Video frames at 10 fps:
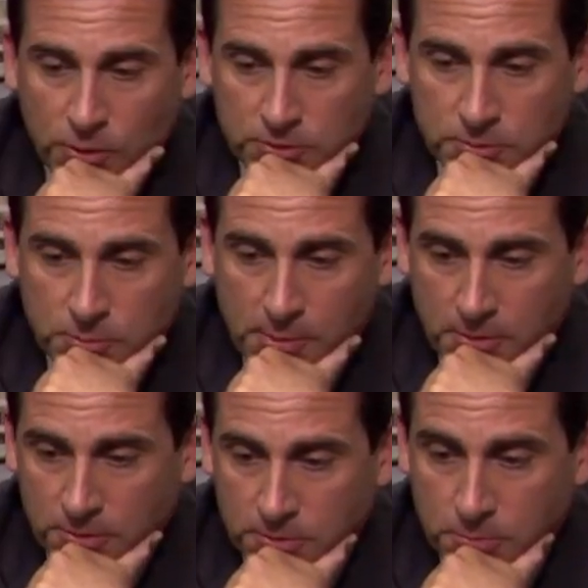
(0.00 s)
was my
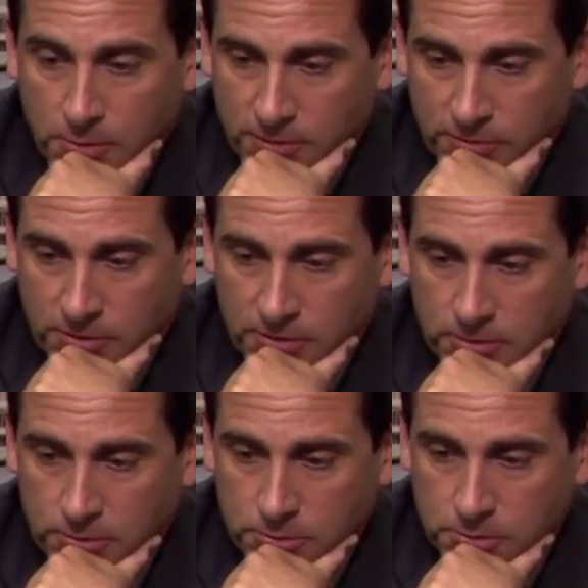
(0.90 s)
mother's
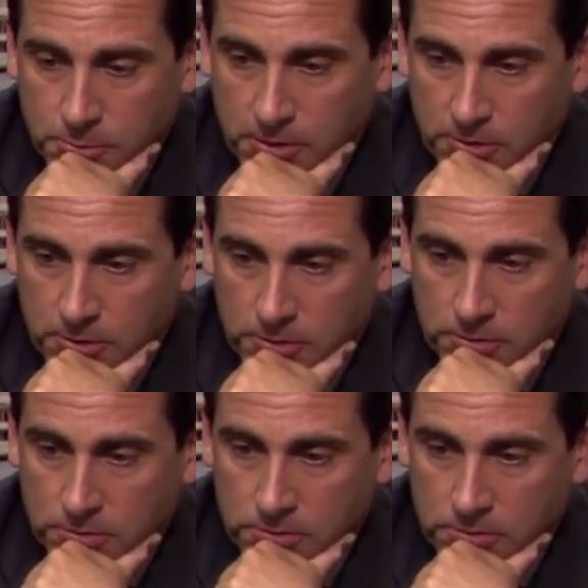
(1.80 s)
boyfriend, who she married.